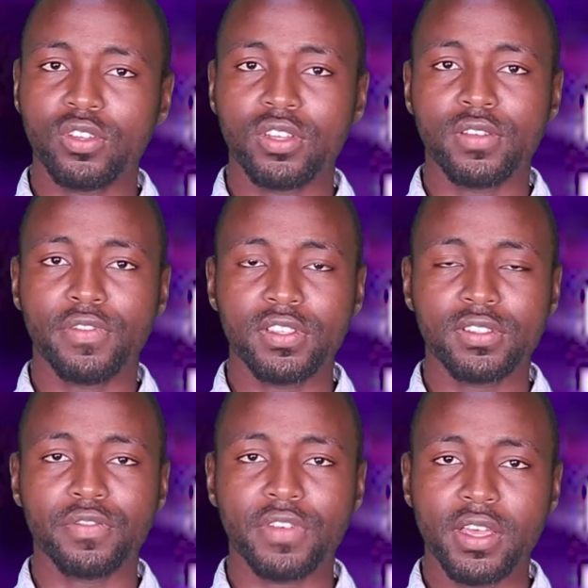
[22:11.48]

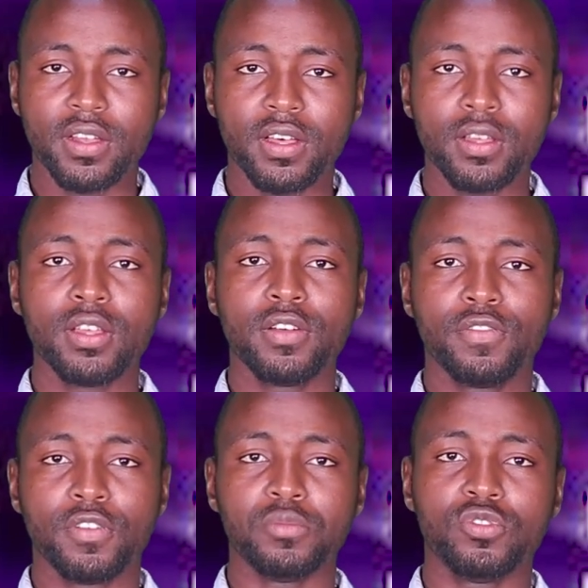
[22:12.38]
defensive error
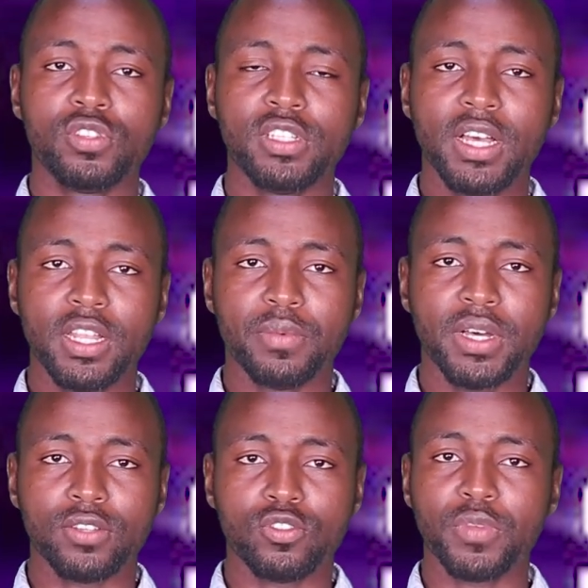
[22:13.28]
from Jordi
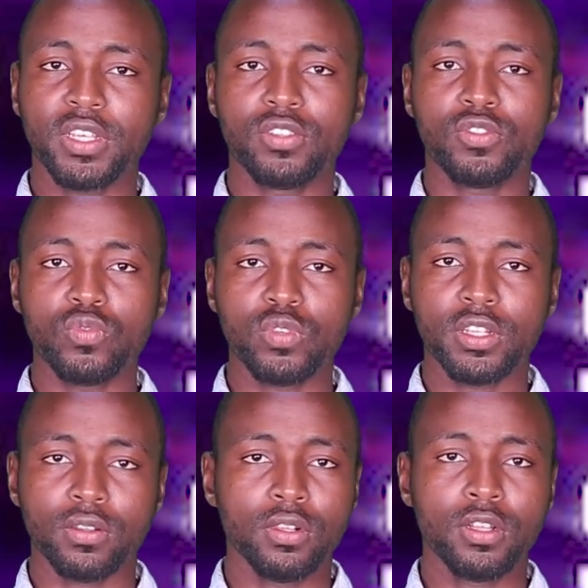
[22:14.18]
Alba to make it
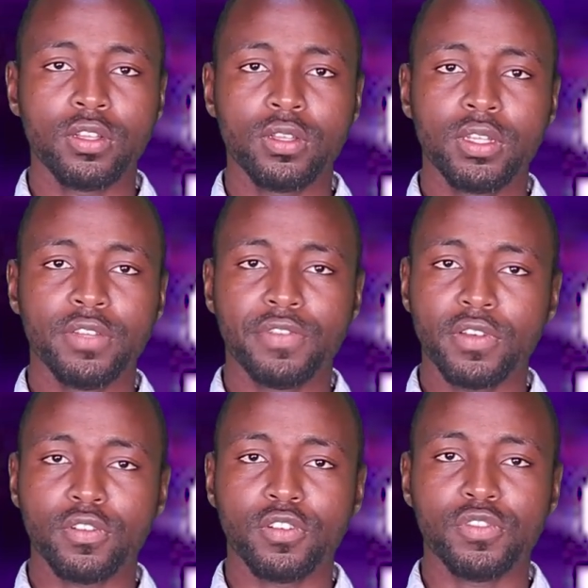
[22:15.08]
2-0 in
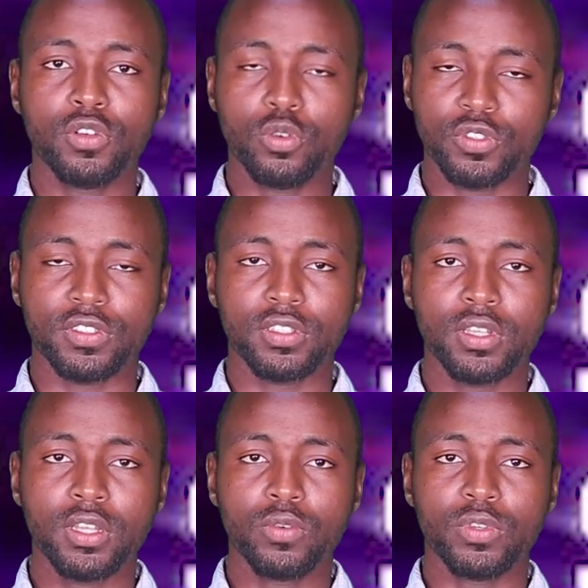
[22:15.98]
favor of the hosts,
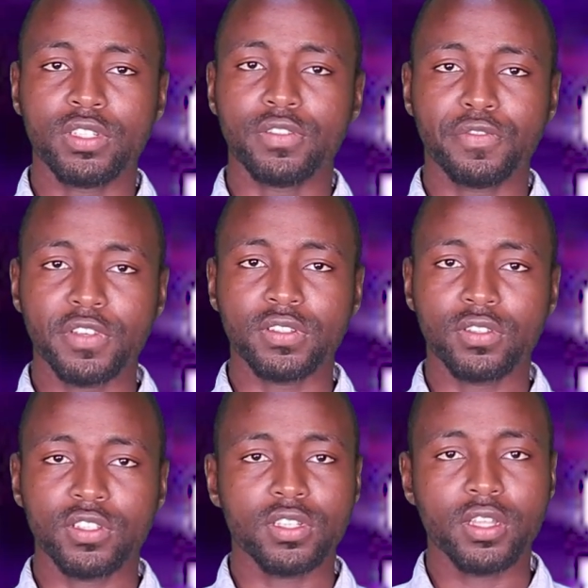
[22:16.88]
with his first
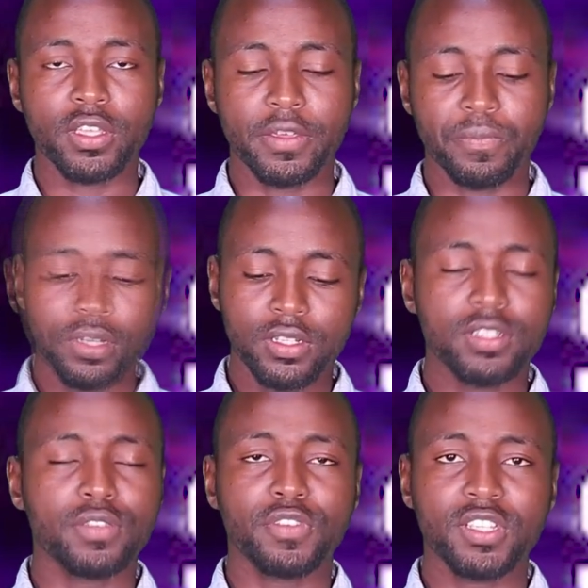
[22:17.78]
touch in the game.
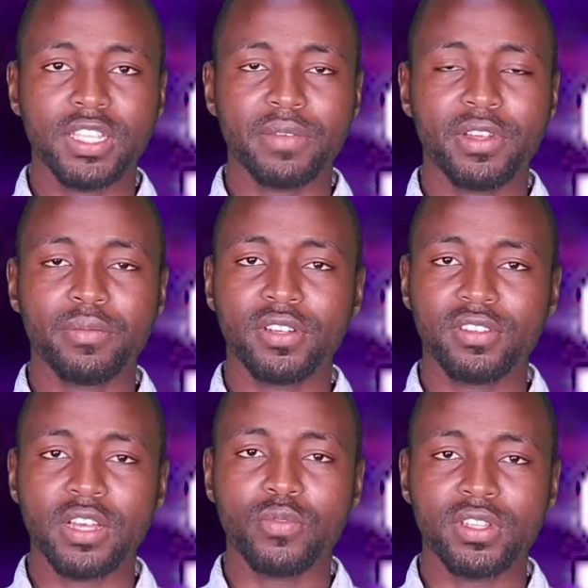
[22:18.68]
This is the first time Real
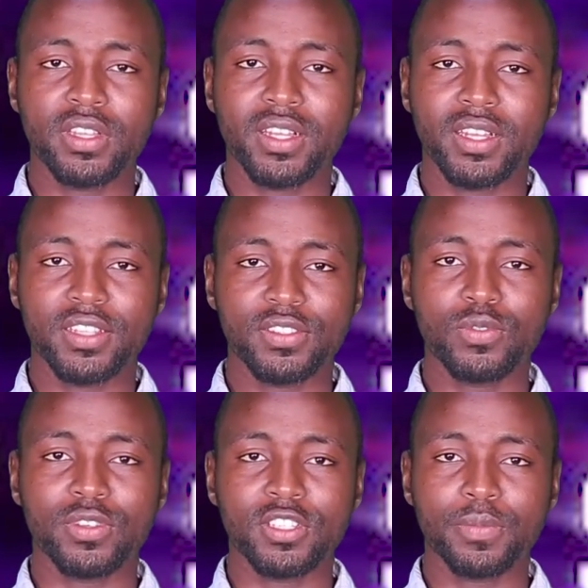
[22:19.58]
Madrid have won the
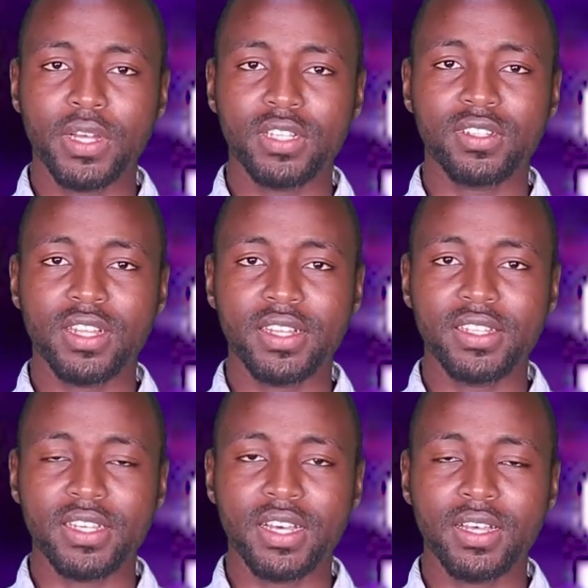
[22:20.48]
El-CLASSICO in the Spanish La
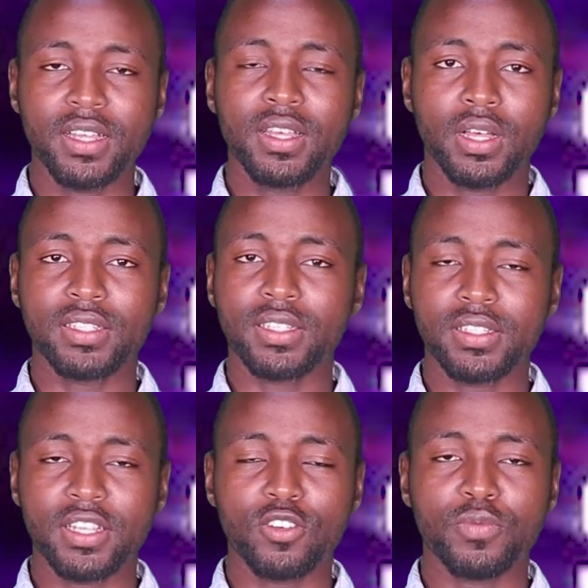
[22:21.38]
Liga at
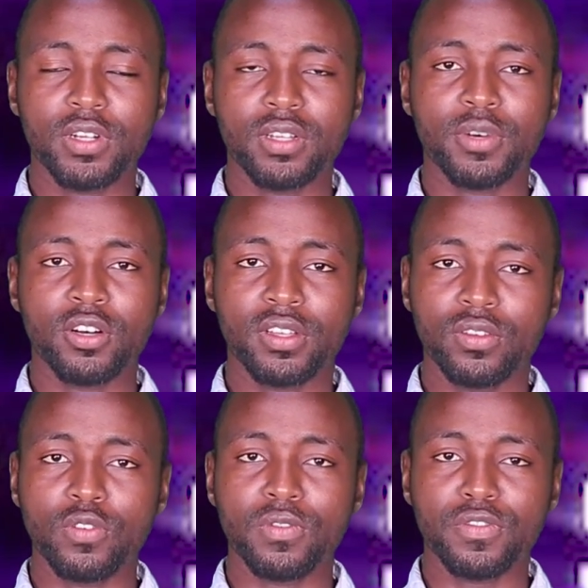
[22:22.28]
Santiago Bernabeu
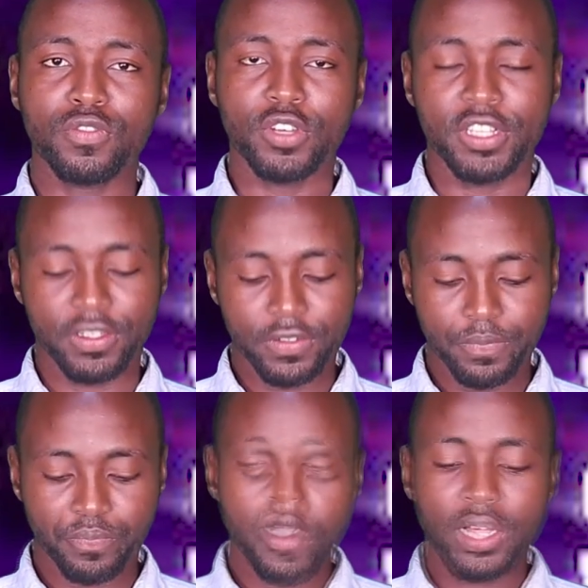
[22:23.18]
in over 4
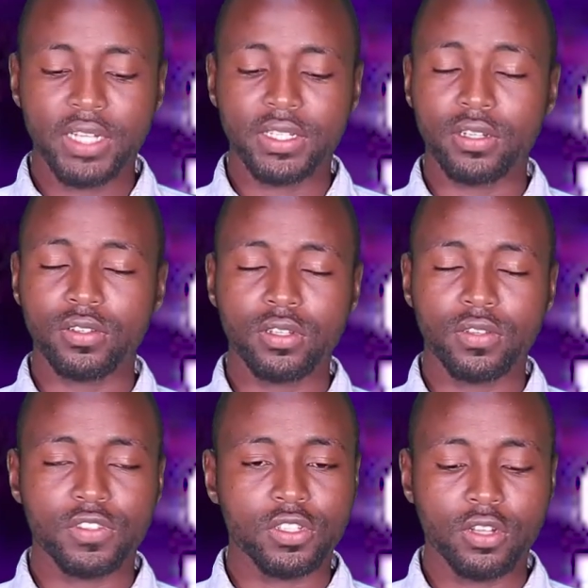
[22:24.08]
years. As a result
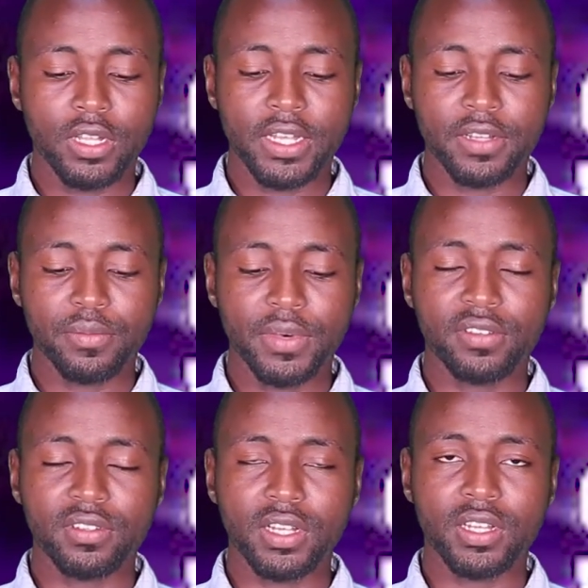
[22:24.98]
of the scoreline,
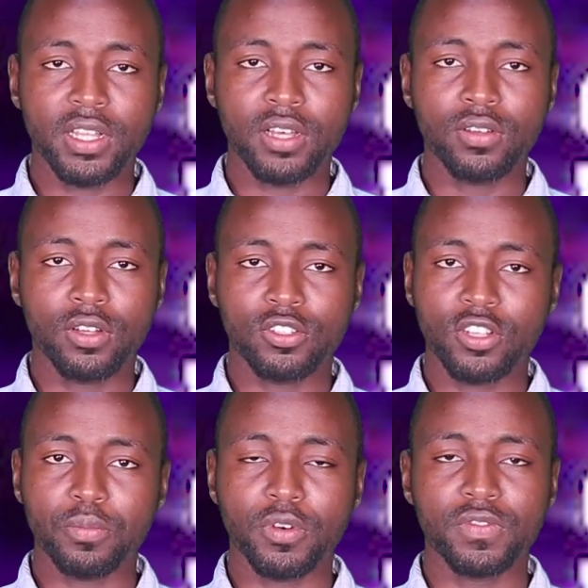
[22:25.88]
Madrid are now on
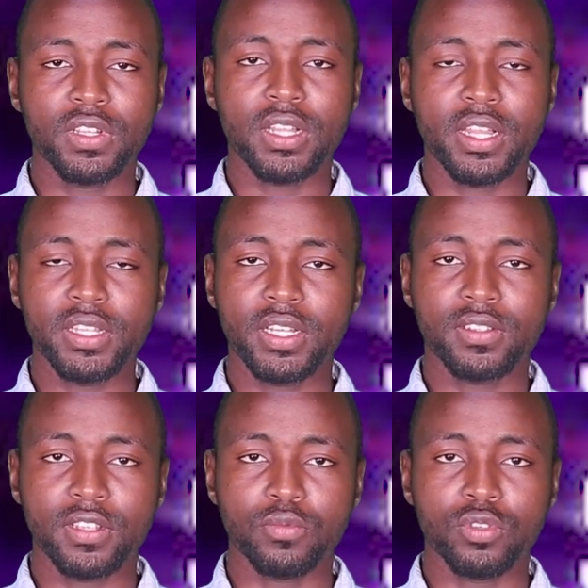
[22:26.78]
top of the La Liga
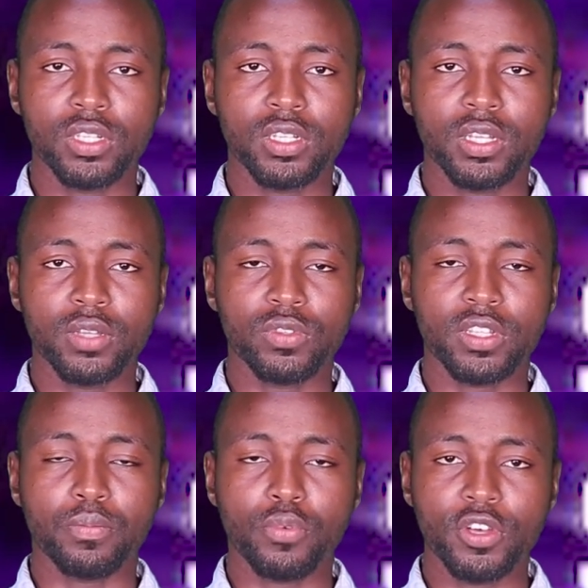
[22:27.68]
table
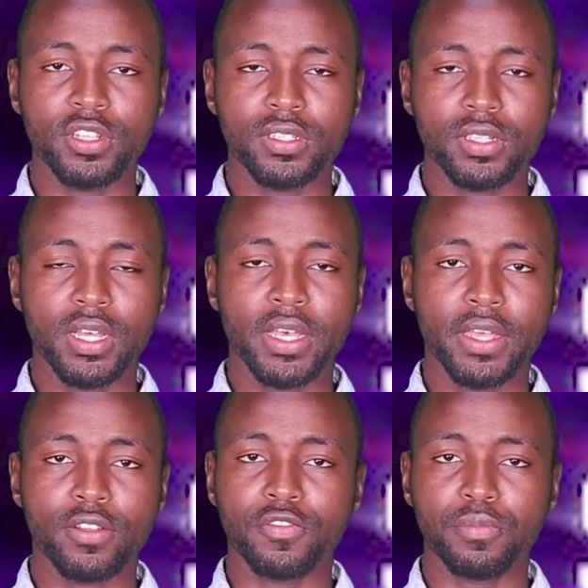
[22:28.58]
with a point
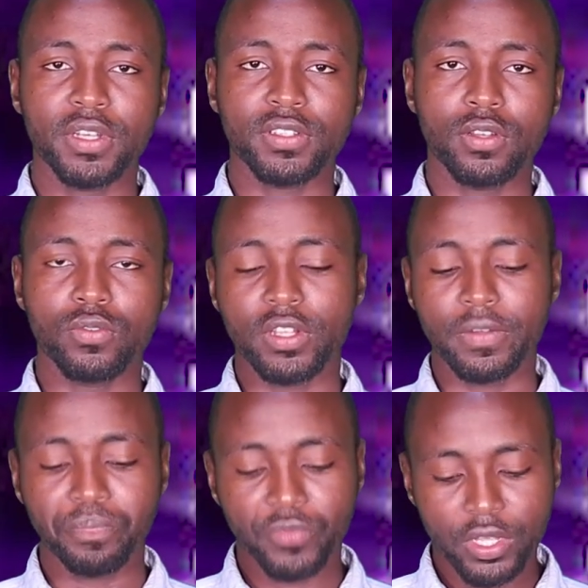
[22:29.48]
ahead of Barcelona.
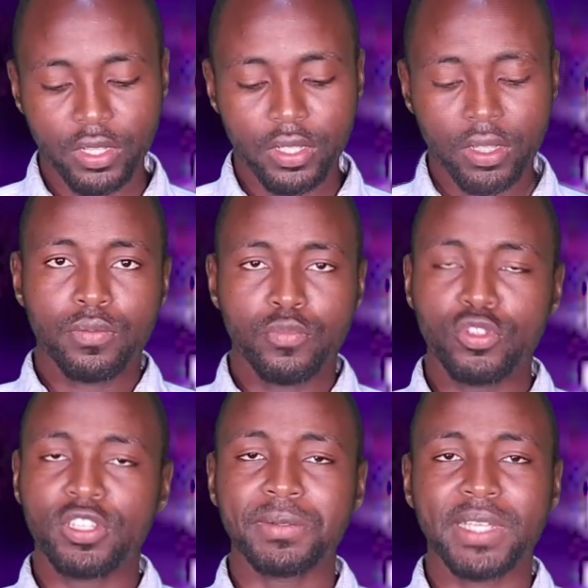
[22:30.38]

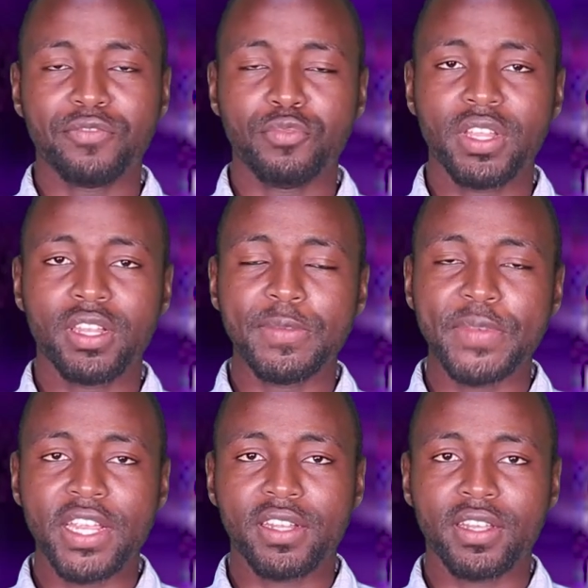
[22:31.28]
Both teams have been
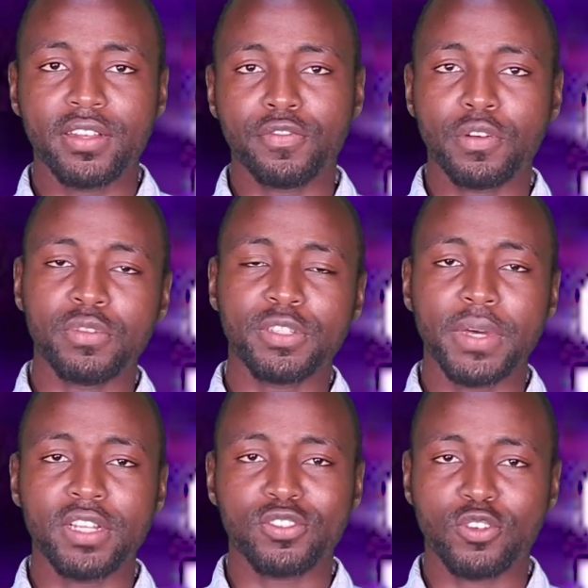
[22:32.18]
eliminated from the
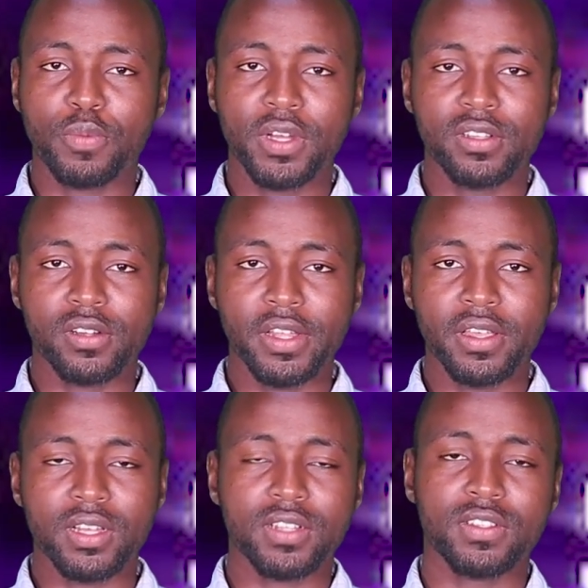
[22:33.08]
Spanish Copa del
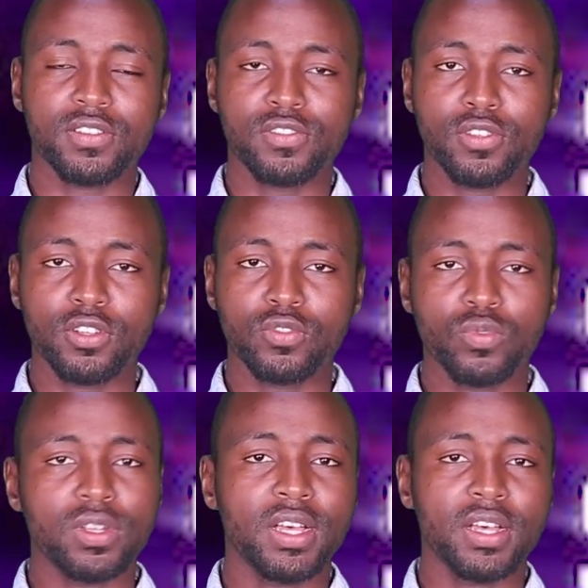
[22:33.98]
Rey, and as a result, we